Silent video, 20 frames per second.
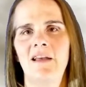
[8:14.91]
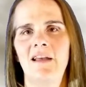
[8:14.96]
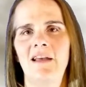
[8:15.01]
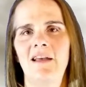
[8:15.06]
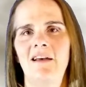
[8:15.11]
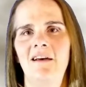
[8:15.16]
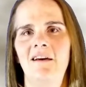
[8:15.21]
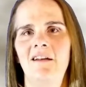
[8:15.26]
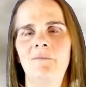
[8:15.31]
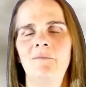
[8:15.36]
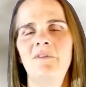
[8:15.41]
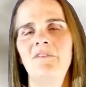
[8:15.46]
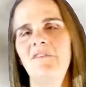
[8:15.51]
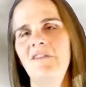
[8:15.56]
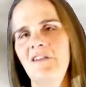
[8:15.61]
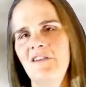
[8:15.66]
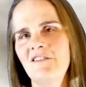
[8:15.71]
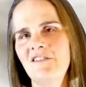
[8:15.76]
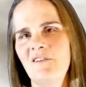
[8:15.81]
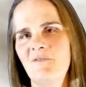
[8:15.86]
And I'm gonna
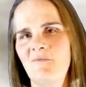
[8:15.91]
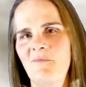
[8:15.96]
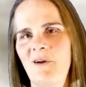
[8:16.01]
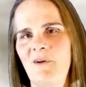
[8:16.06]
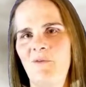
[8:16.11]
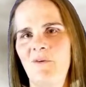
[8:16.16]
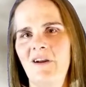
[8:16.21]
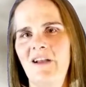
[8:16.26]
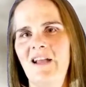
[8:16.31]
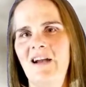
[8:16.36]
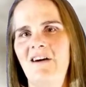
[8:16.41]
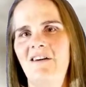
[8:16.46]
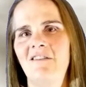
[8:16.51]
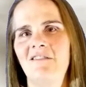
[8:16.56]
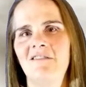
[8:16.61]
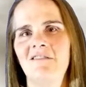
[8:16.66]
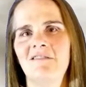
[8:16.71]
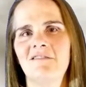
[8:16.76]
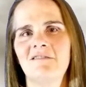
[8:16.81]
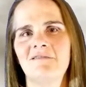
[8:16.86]
video some of my workout.